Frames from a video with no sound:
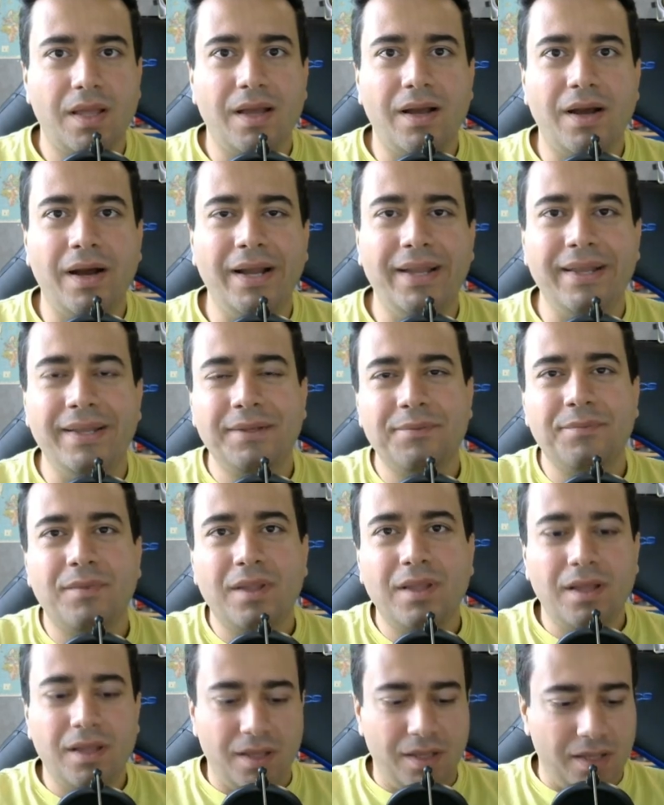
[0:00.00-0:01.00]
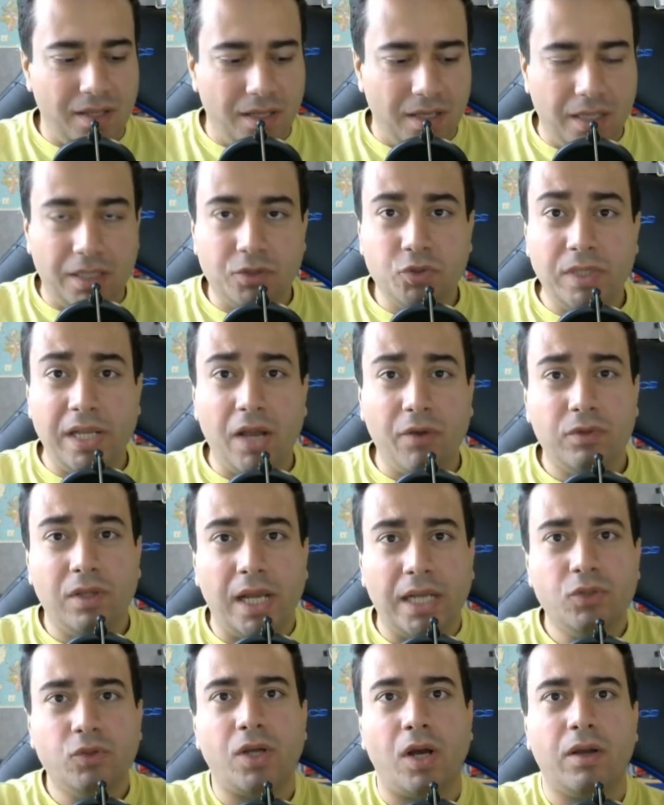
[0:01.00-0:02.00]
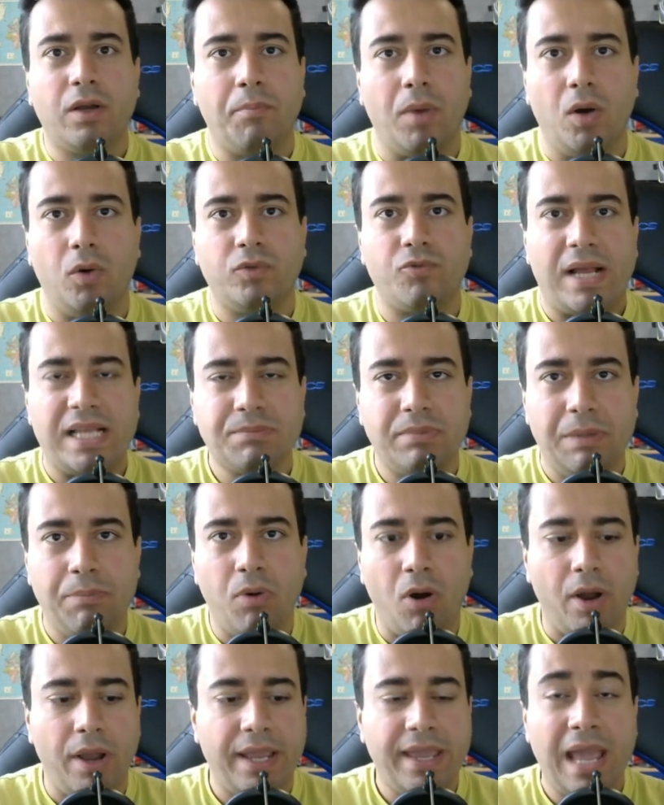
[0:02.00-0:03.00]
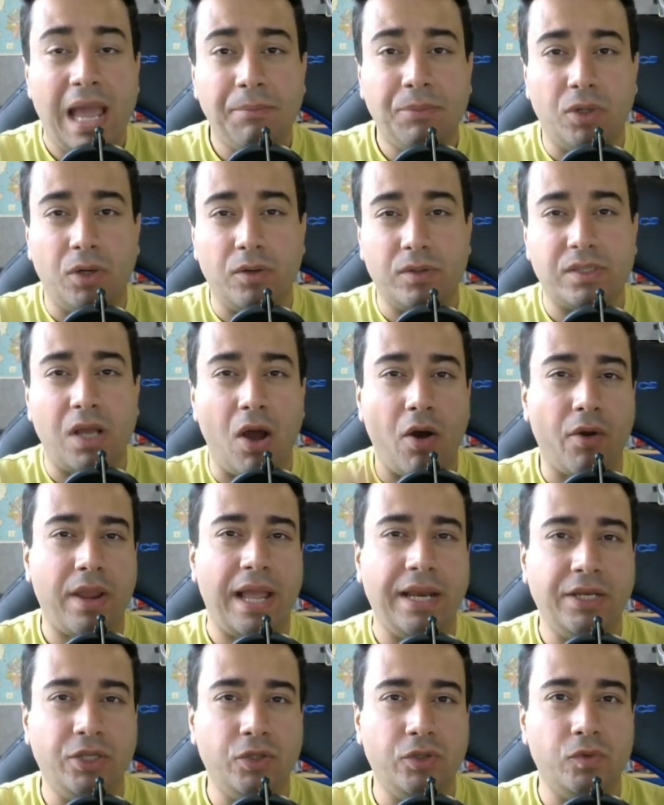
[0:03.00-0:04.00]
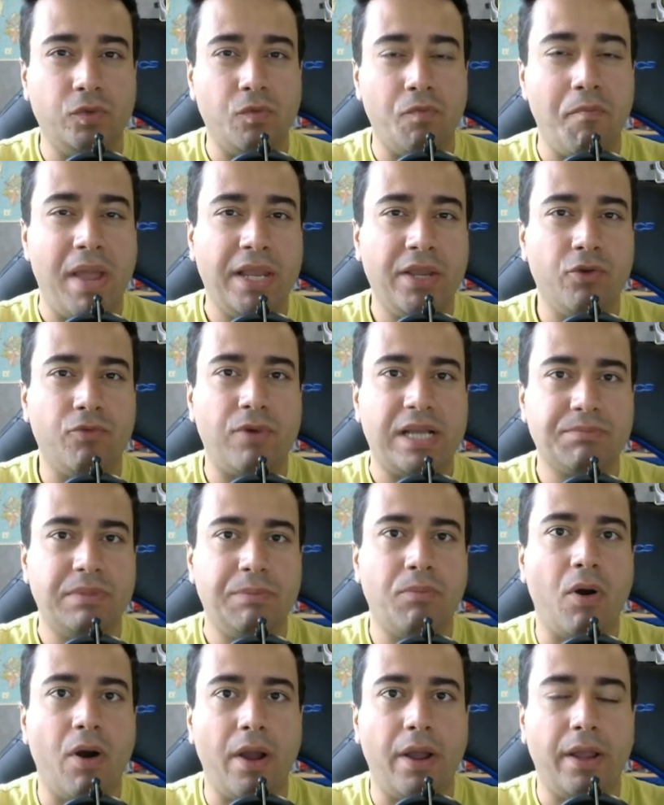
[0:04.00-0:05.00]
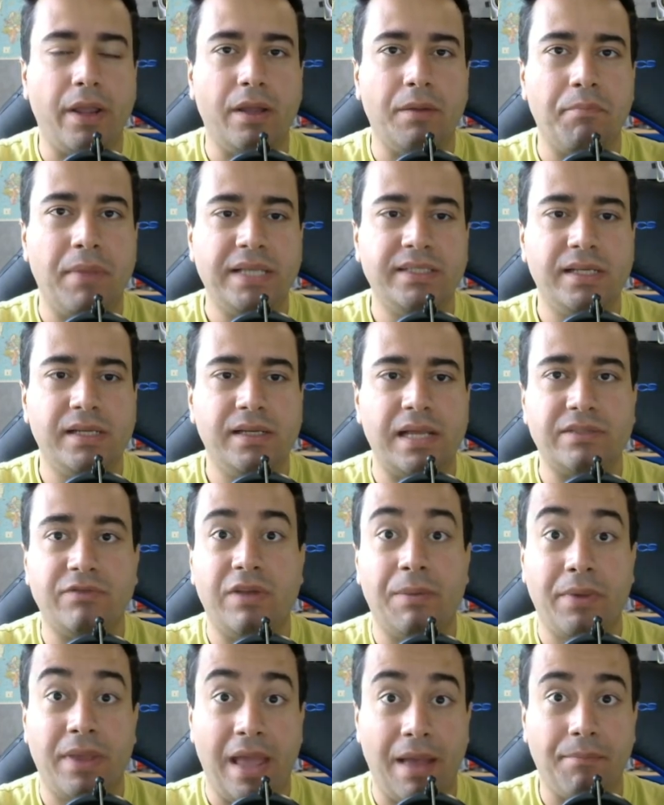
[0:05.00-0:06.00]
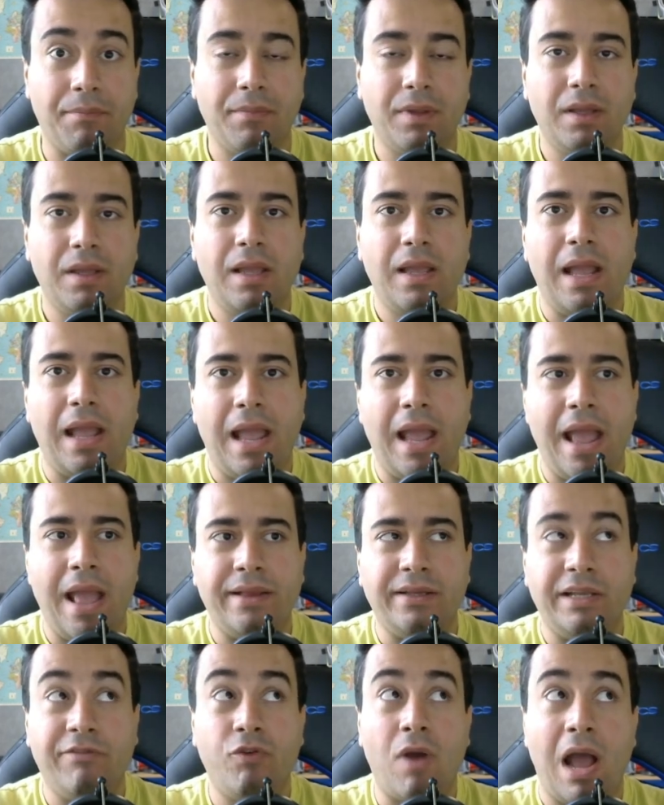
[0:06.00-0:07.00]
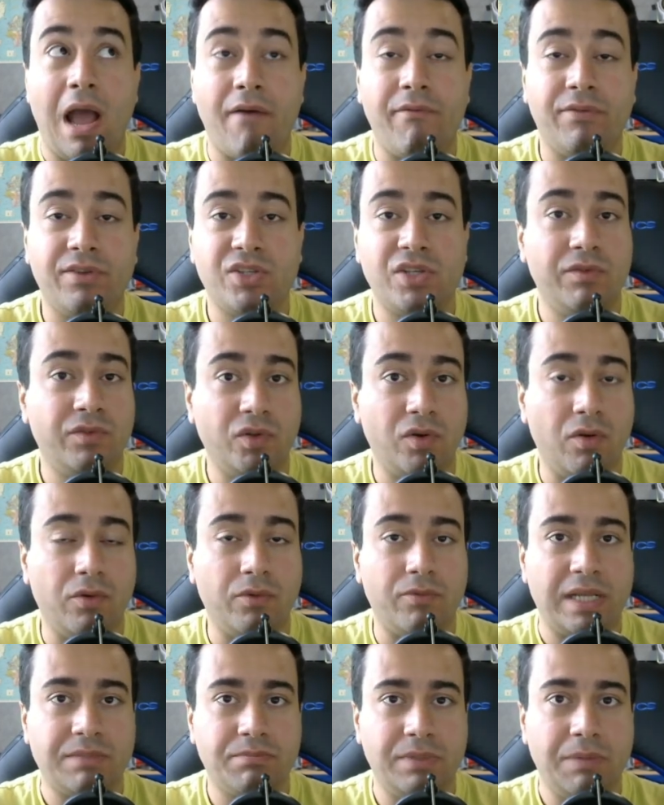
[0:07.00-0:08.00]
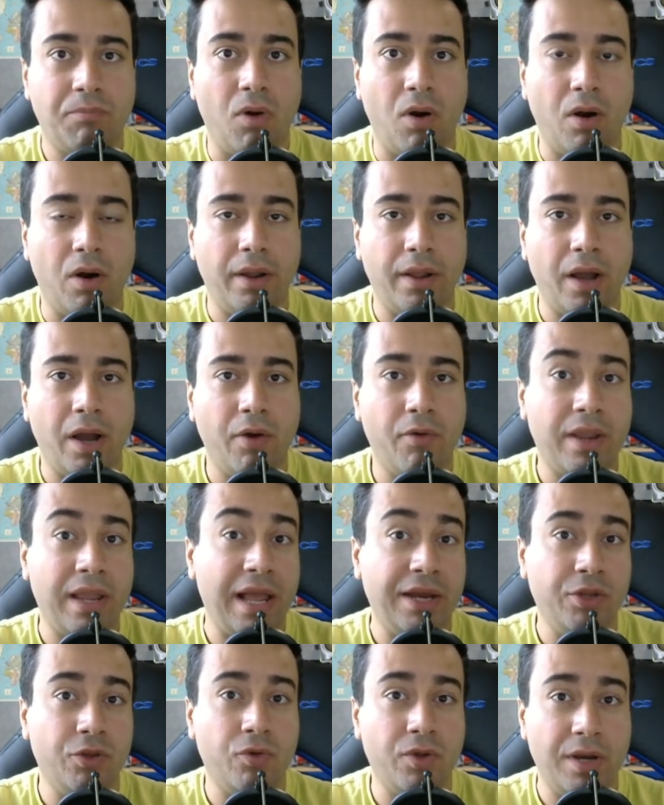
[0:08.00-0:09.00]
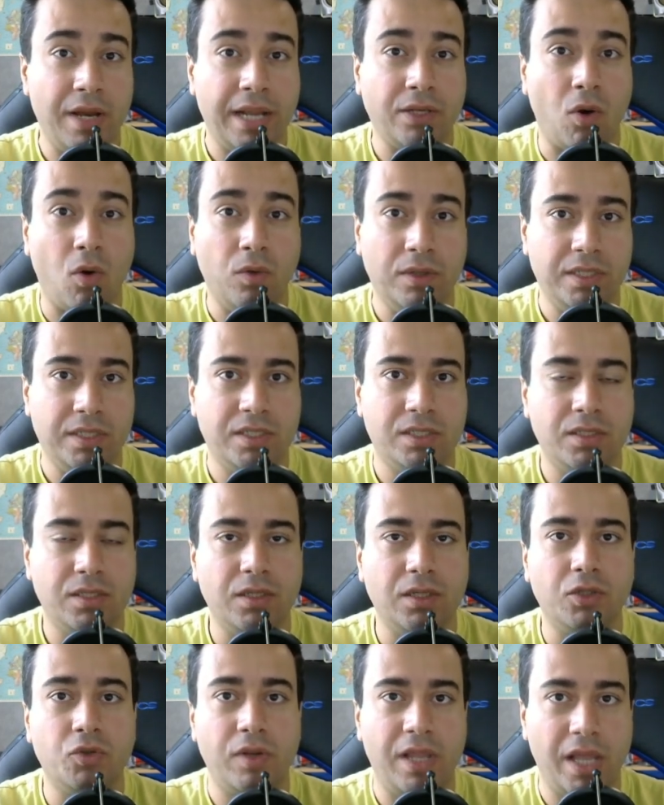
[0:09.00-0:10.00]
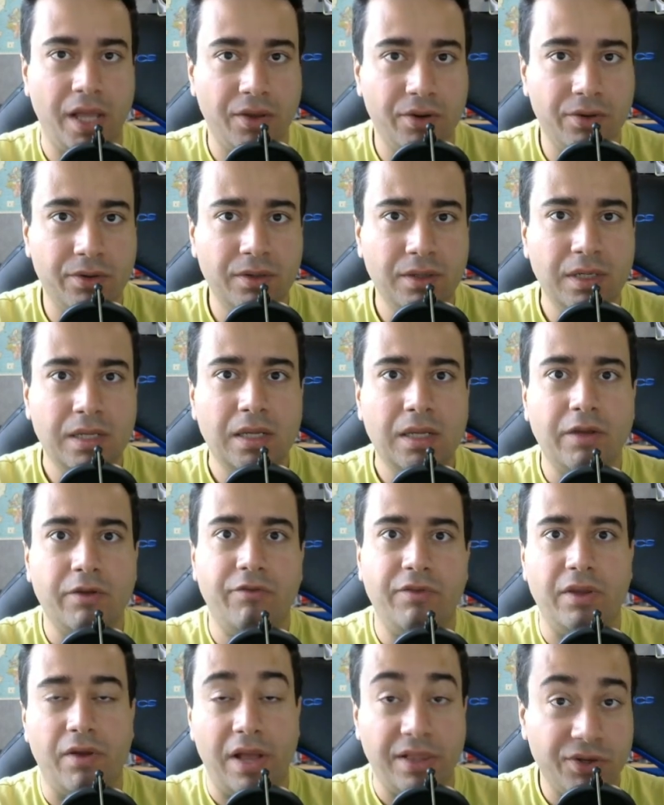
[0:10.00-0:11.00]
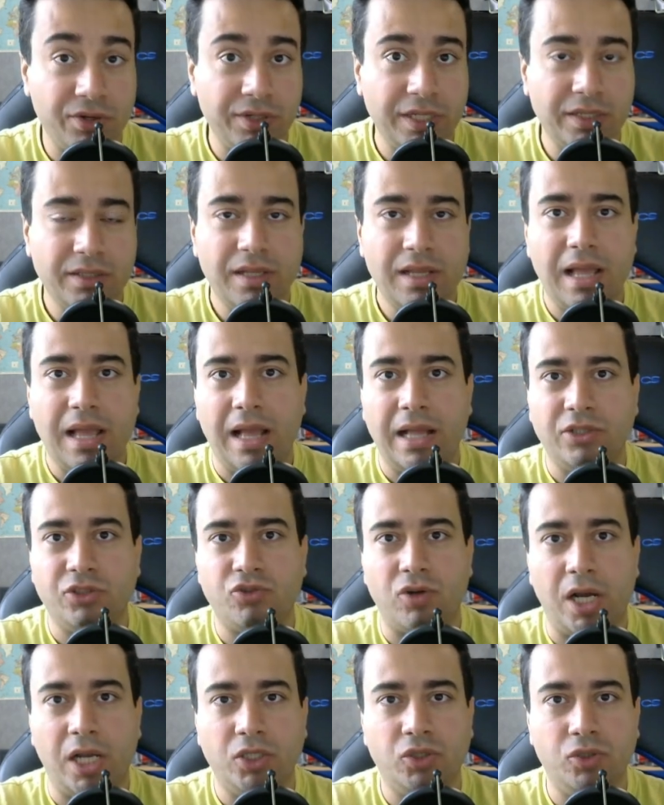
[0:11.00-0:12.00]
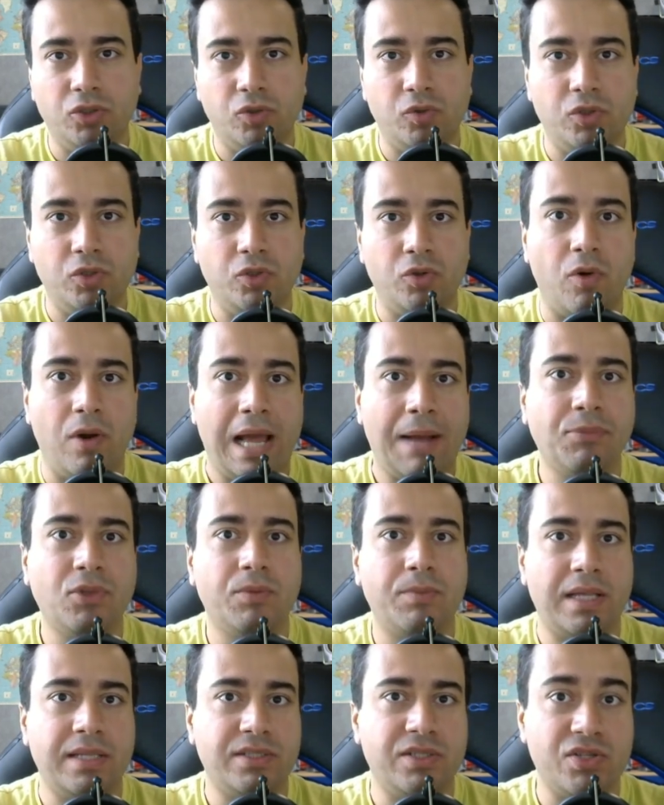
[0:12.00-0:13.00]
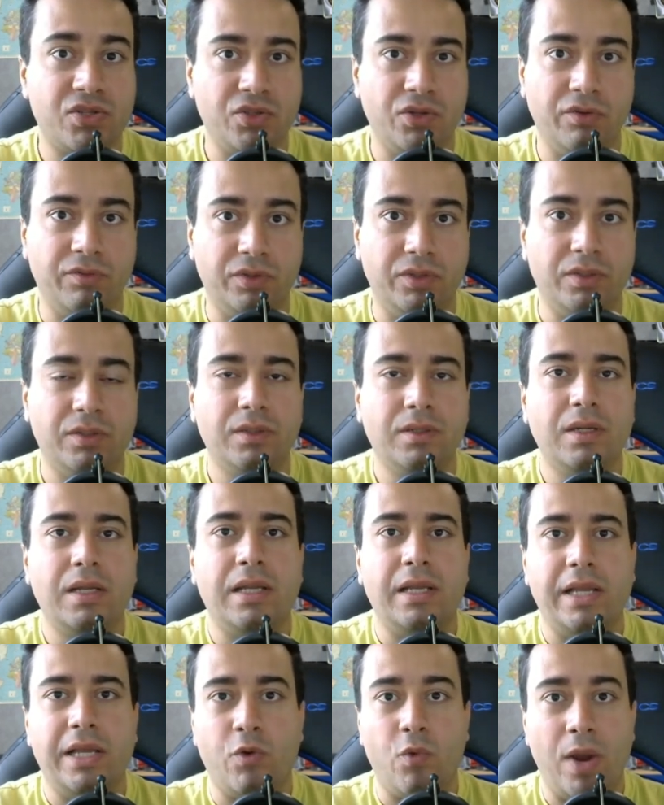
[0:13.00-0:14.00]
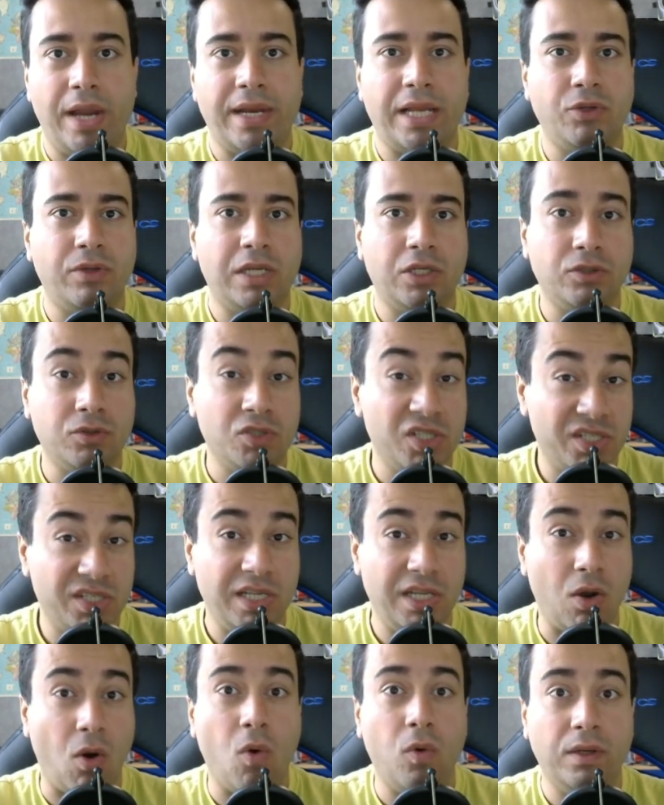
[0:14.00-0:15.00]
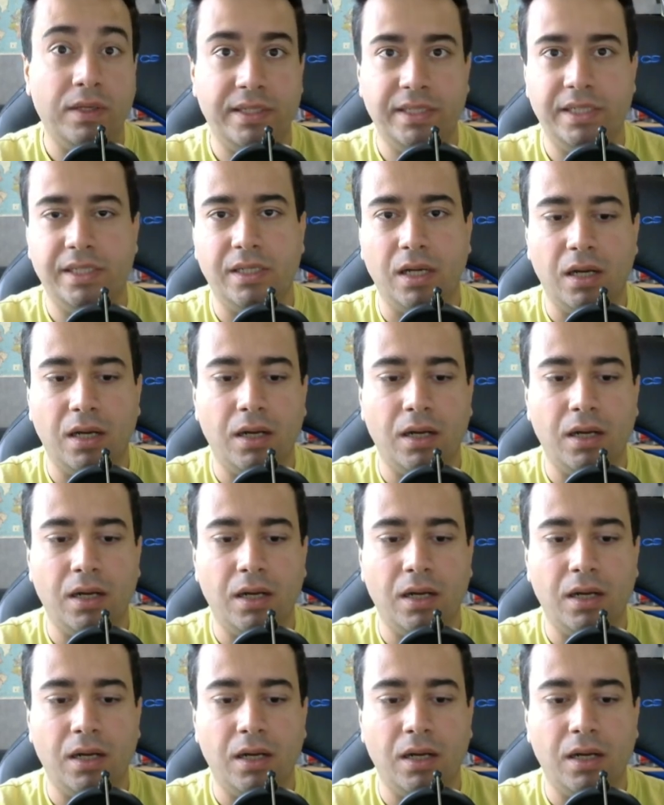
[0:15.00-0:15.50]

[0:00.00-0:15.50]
Hi, today I would like to talk about Raspberry Pi cameras. How can you make your Raspberry Pi basically as a webcam? And if you have several Raspberry Pi, how can you connect all these together via Ethernet and try to use your laptop as the server in a way that you can see all the